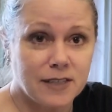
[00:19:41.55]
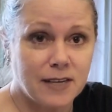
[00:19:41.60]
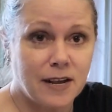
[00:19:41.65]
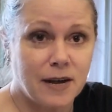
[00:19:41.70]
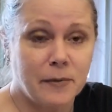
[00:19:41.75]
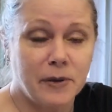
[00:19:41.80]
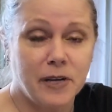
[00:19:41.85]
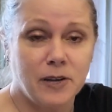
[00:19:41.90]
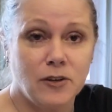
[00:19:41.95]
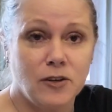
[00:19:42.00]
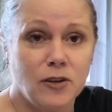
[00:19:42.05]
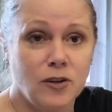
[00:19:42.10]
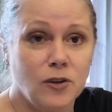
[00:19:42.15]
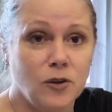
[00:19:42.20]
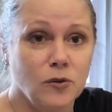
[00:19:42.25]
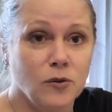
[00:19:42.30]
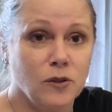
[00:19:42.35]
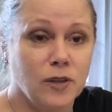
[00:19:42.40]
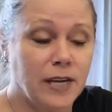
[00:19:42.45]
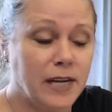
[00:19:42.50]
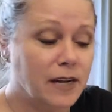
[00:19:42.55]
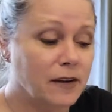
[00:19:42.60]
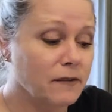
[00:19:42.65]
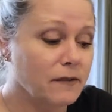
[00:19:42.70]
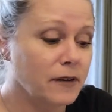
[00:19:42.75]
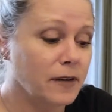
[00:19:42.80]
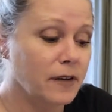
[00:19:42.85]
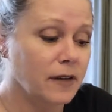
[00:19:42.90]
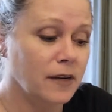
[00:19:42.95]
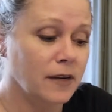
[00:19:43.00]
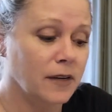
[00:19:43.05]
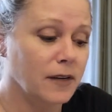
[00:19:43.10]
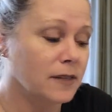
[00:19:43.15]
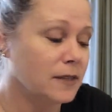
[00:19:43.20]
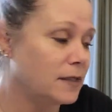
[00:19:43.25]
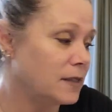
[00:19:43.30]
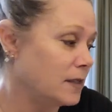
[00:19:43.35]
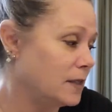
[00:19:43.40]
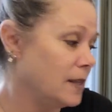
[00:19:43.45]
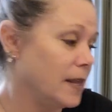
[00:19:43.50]
I mean, you think of it,
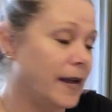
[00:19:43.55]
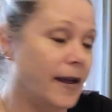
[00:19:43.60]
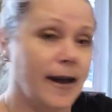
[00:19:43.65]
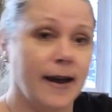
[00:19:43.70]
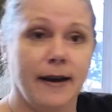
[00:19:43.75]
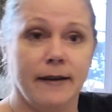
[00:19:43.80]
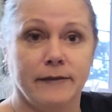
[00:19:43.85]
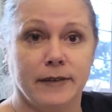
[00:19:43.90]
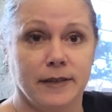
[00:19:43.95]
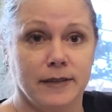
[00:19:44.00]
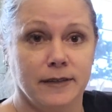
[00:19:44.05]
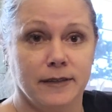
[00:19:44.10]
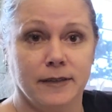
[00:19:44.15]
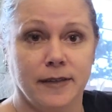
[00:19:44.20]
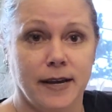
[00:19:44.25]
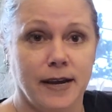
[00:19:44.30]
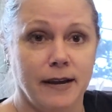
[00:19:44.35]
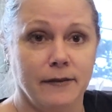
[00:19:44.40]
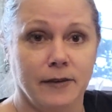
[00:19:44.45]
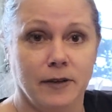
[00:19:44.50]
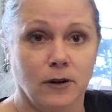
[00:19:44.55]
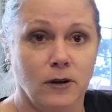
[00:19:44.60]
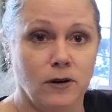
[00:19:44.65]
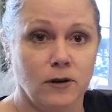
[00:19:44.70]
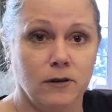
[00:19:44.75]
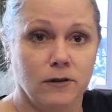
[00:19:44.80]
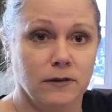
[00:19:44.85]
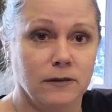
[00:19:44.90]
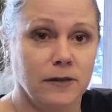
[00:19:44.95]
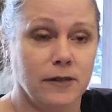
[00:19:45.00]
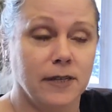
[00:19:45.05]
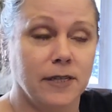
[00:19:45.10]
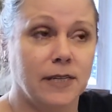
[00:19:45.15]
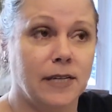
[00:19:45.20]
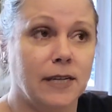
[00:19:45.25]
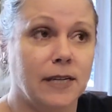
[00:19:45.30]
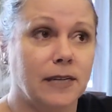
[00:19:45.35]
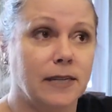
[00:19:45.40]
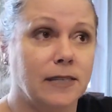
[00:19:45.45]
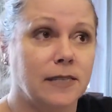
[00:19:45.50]
they have it. They have it all. And
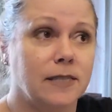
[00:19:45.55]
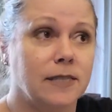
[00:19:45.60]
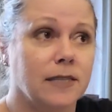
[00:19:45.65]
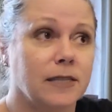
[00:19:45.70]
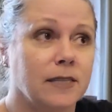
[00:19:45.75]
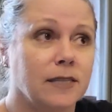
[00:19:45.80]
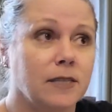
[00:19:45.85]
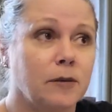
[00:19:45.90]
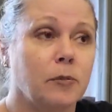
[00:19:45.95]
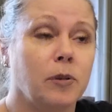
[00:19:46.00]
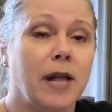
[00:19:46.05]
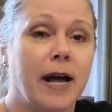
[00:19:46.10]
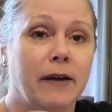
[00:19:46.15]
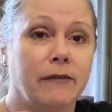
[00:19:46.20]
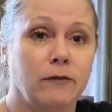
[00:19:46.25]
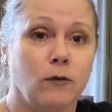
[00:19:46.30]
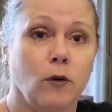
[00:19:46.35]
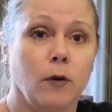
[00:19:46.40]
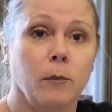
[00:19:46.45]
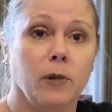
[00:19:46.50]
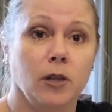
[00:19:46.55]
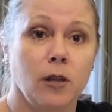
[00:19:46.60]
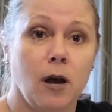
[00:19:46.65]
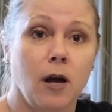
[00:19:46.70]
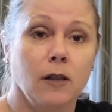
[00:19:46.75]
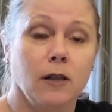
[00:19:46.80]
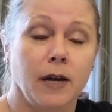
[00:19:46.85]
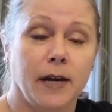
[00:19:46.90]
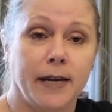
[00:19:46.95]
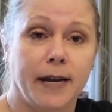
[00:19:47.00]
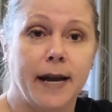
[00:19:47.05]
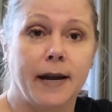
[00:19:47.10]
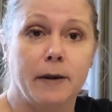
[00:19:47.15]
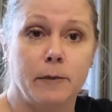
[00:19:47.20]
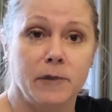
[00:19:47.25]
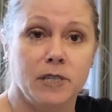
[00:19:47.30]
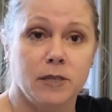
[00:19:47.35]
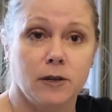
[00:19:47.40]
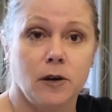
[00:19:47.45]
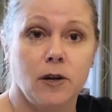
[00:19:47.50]
it's a platform a lot like
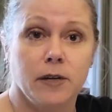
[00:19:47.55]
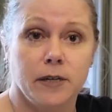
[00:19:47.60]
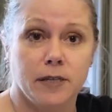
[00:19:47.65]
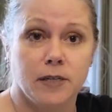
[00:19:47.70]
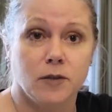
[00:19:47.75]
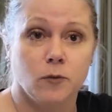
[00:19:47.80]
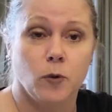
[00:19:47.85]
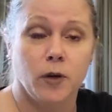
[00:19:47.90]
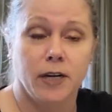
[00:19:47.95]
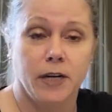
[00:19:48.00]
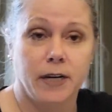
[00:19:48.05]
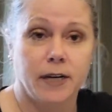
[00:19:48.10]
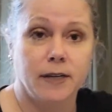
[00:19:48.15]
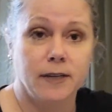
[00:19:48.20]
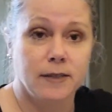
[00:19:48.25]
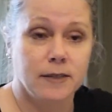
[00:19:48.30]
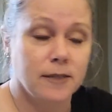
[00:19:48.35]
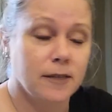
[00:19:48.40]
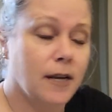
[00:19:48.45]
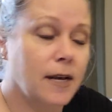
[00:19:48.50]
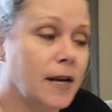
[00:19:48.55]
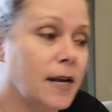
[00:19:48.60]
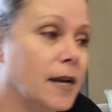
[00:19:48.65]
Amazon is what it is.